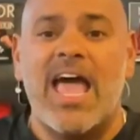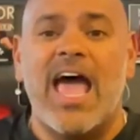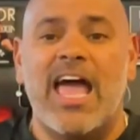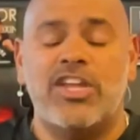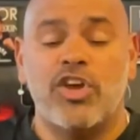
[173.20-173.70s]

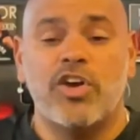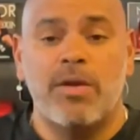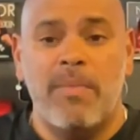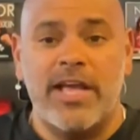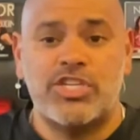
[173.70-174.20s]
And you're
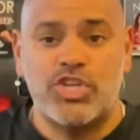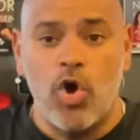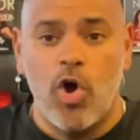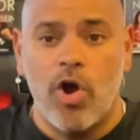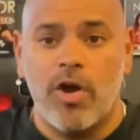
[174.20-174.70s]
gonna make
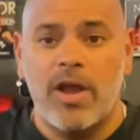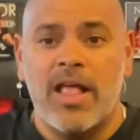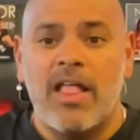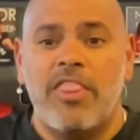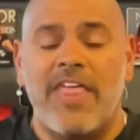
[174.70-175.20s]
sure
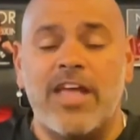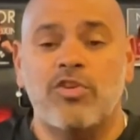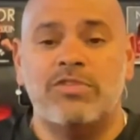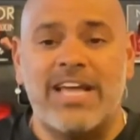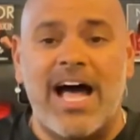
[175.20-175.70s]
that
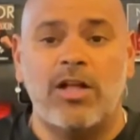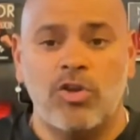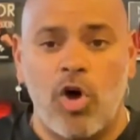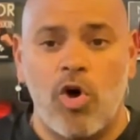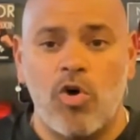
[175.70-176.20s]
you
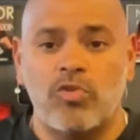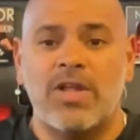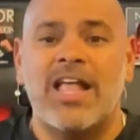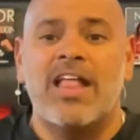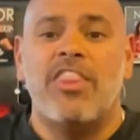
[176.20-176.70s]
download
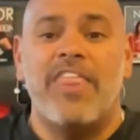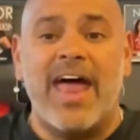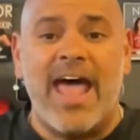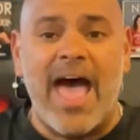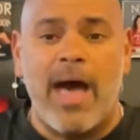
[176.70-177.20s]

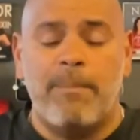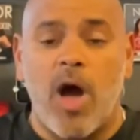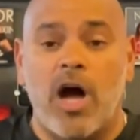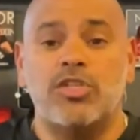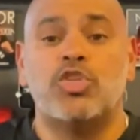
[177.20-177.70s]
that app
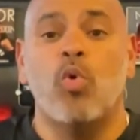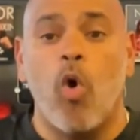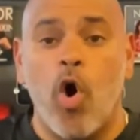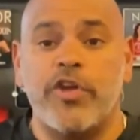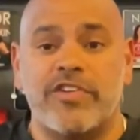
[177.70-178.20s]
onto
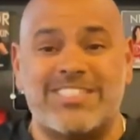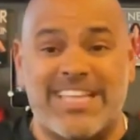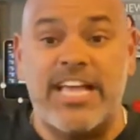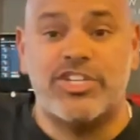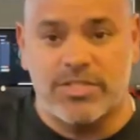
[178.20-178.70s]
all your
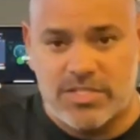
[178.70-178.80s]
stations.